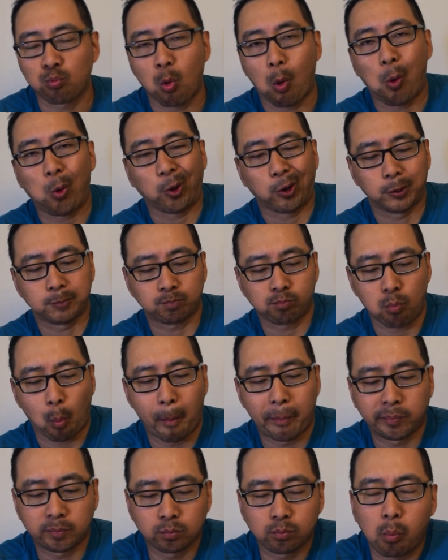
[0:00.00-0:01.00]
Okay,
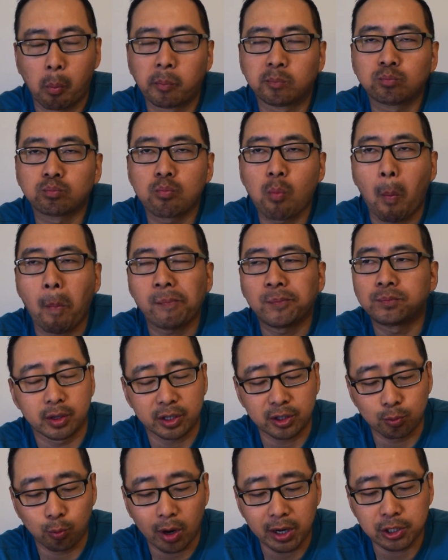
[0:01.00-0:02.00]

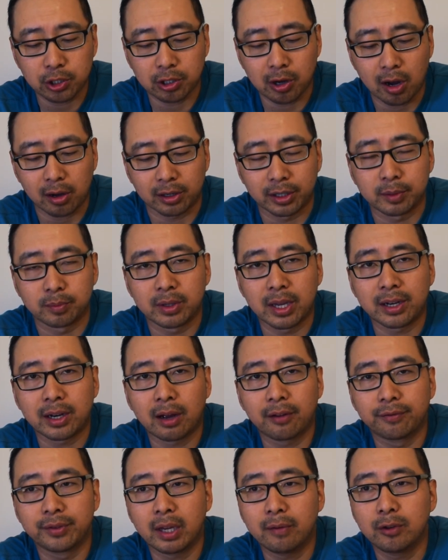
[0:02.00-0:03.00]
it's white chocolate, and
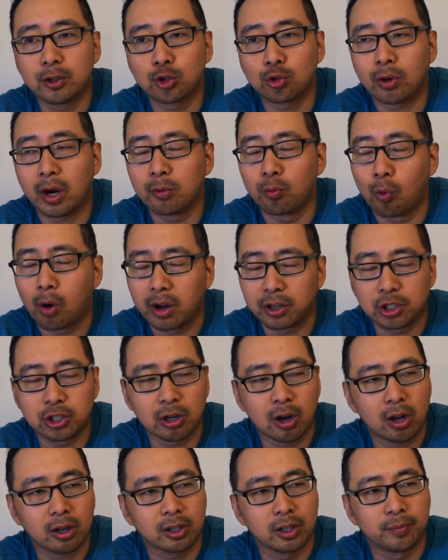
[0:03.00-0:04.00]
I've never tried white
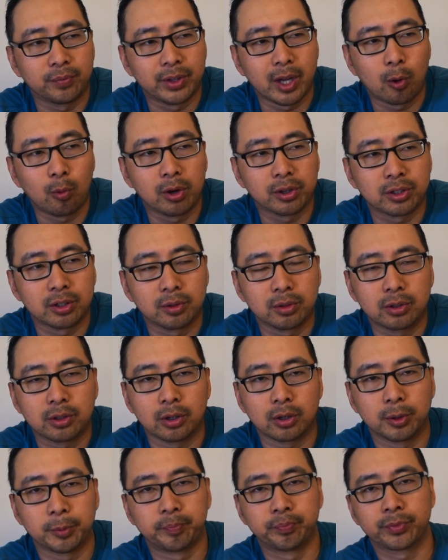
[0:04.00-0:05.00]
chocolate that wasn't
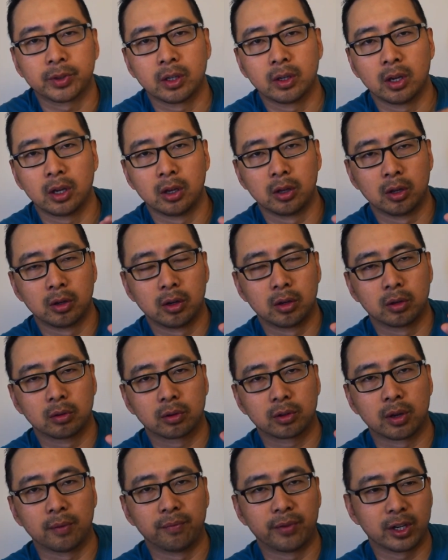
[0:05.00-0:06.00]
the
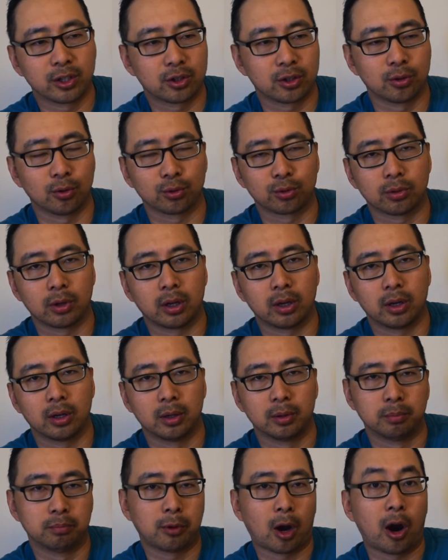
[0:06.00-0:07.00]
conventional
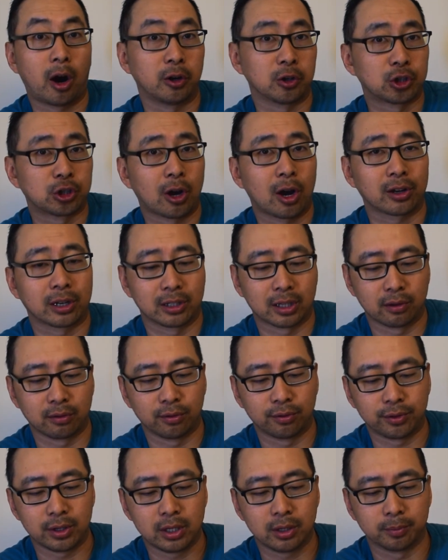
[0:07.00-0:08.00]
hard chocolate that
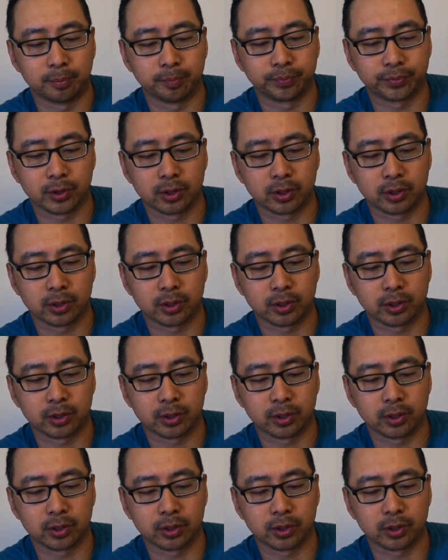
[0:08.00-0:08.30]
you've eaten.